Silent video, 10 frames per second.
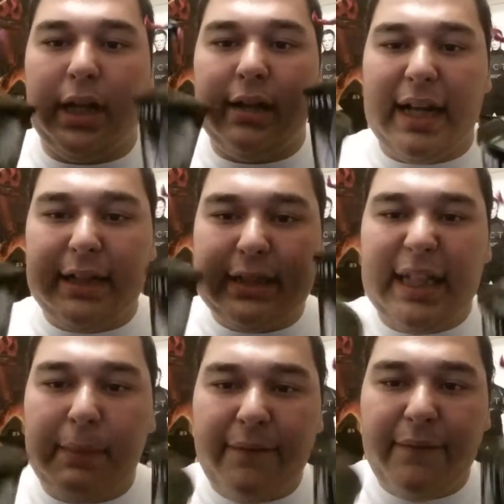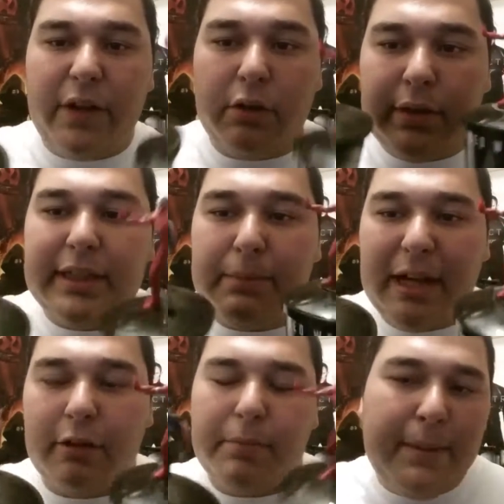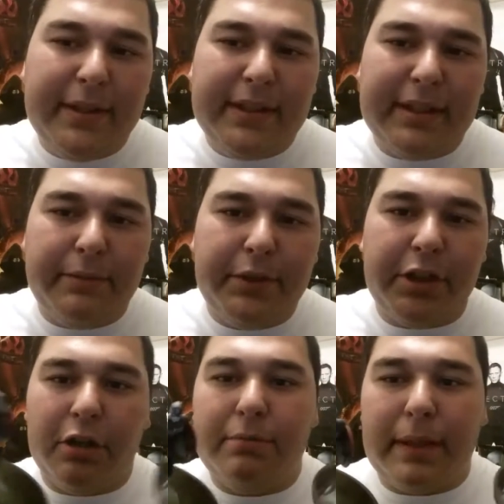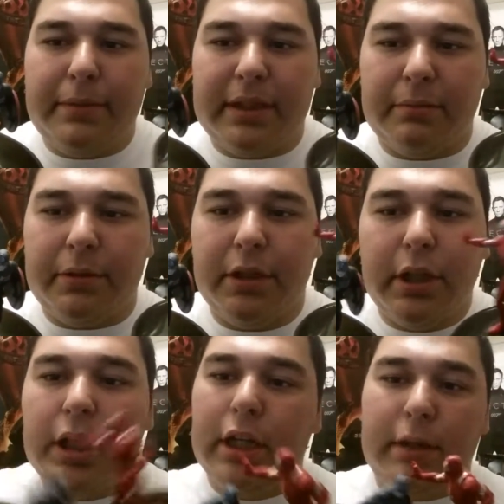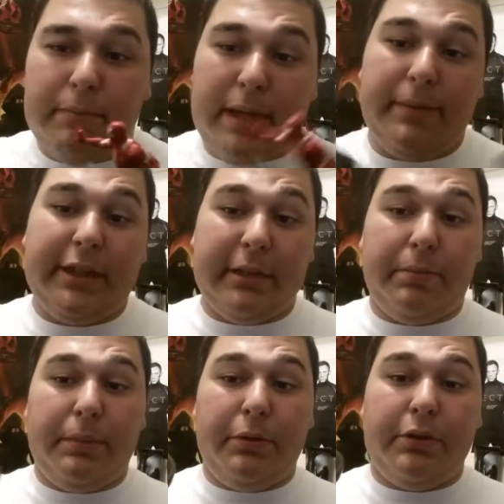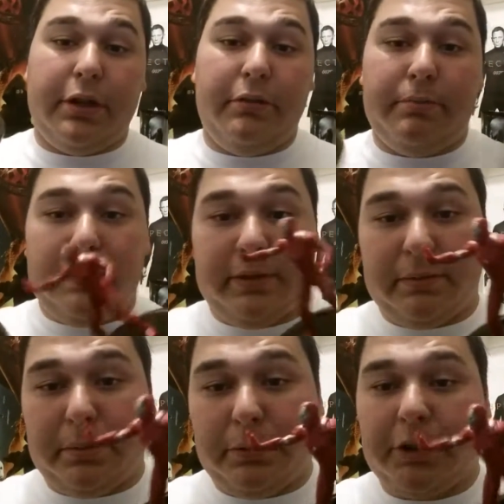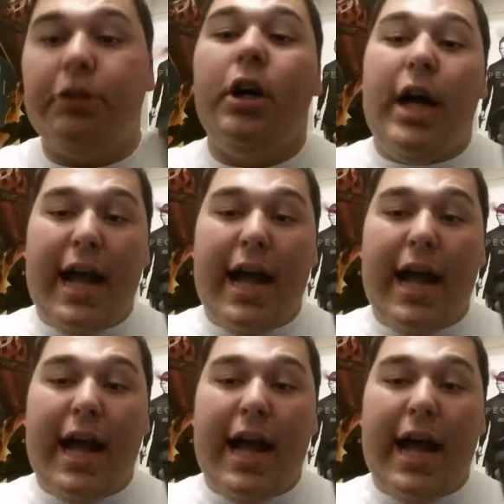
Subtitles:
They like seeing my figurines in the background. Maybe some of you don't. Maybe some people don't. Maybe some people do.